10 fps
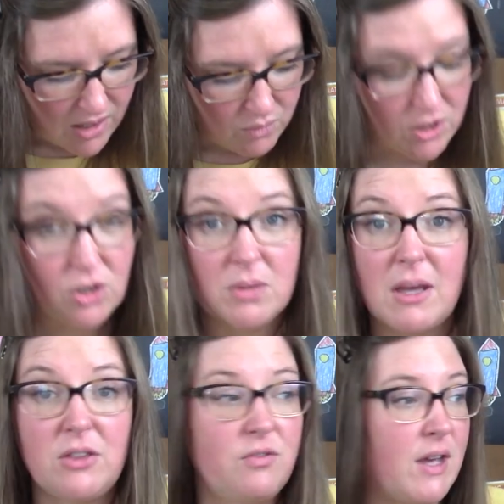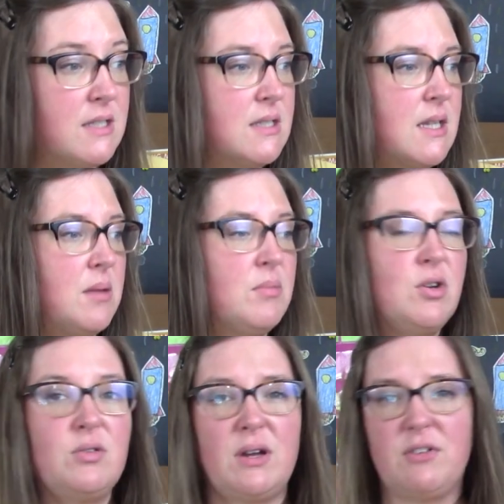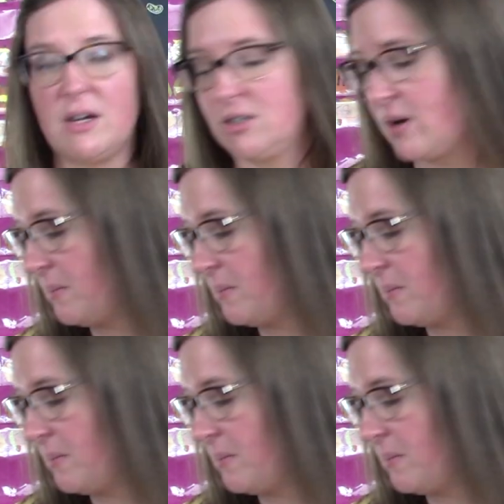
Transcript: We learned about the phases of the moon. I forgot to grab